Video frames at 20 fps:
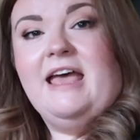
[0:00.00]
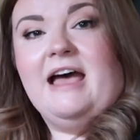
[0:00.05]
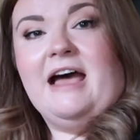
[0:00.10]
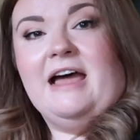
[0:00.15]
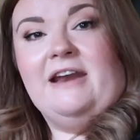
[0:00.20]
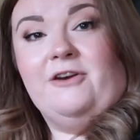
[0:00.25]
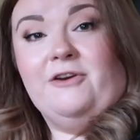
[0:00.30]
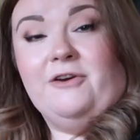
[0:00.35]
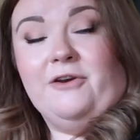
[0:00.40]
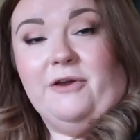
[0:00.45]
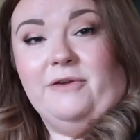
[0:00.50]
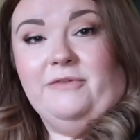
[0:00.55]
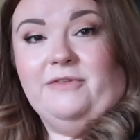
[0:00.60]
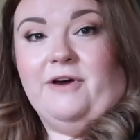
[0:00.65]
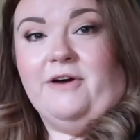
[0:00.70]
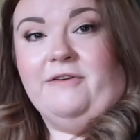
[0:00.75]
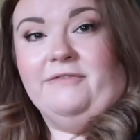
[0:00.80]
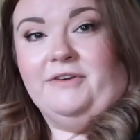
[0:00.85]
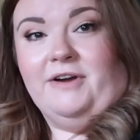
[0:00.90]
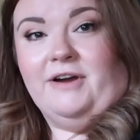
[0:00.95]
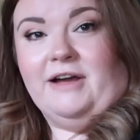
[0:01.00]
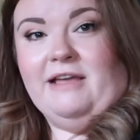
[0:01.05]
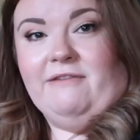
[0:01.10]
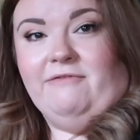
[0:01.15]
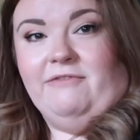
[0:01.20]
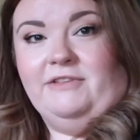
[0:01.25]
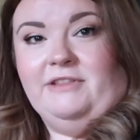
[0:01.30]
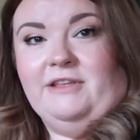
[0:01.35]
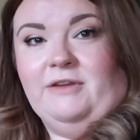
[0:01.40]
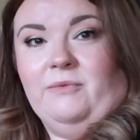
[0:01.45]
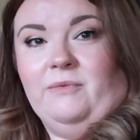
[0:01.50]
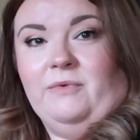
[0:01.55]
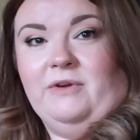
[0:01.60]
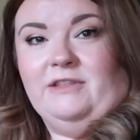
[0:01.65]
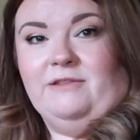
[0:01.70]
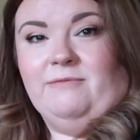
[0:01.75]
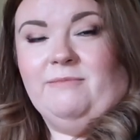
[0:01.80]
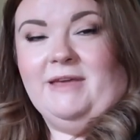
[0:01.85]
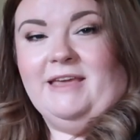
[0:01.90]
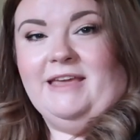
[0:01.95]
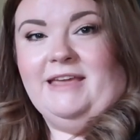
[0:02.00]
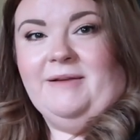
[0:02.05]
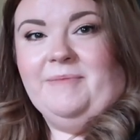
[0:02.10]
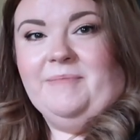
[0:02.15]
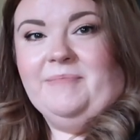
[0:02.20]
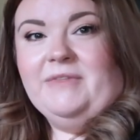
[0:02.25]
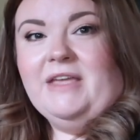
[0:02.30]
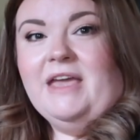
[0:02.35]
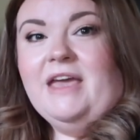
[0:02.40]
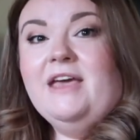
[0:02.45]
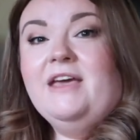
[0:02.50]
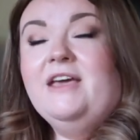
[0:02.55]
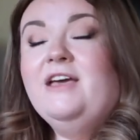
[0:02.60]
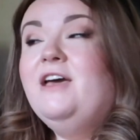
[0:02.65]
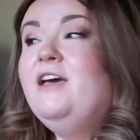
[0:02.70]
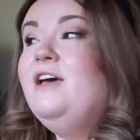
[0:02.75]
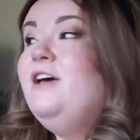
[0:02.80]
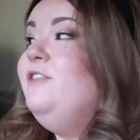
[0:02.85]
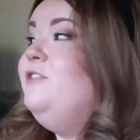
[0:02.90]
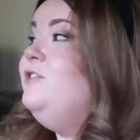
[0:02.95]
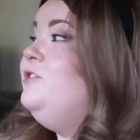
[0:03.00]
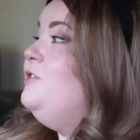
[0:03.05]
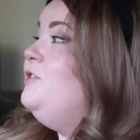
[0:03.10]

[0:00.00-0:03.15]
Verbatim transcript: and I know that I've got everything with me. The